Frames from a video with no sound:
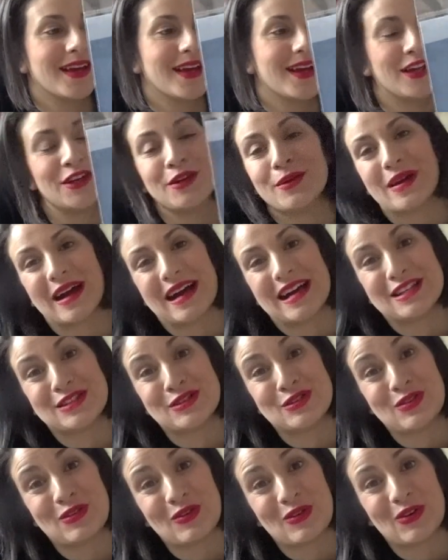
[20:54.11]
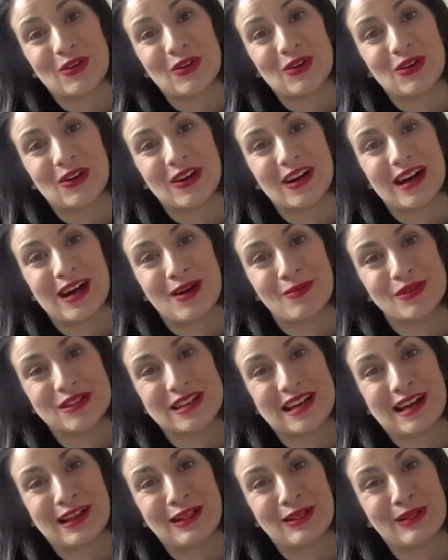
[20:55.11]
and you guys know how much
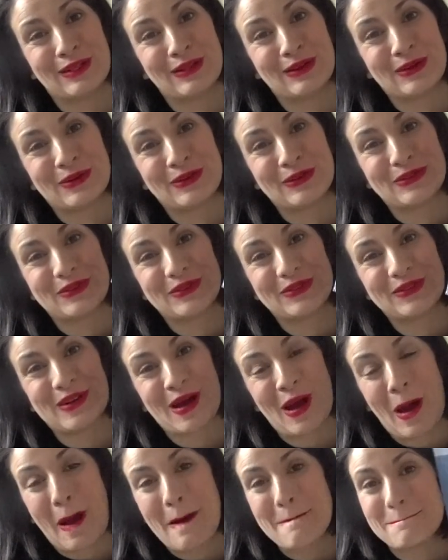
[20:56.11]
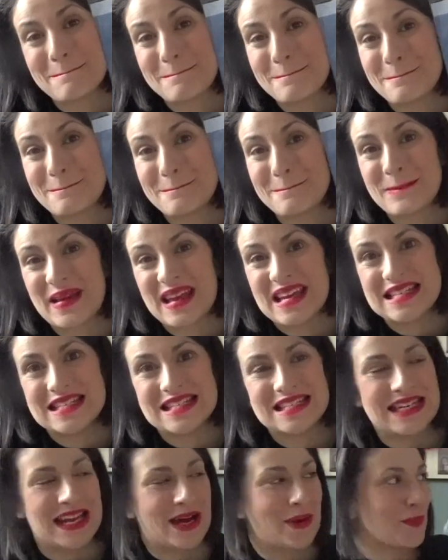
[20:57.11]
I love
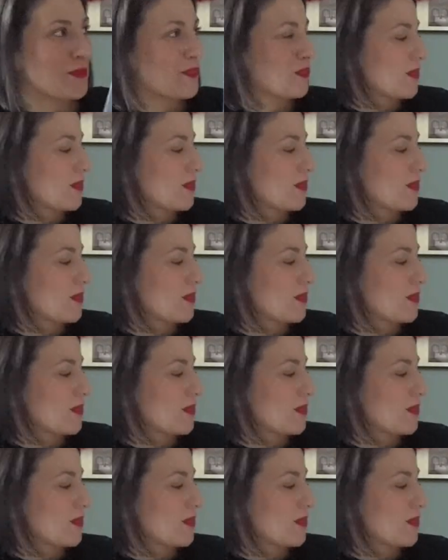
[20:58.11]
beading now.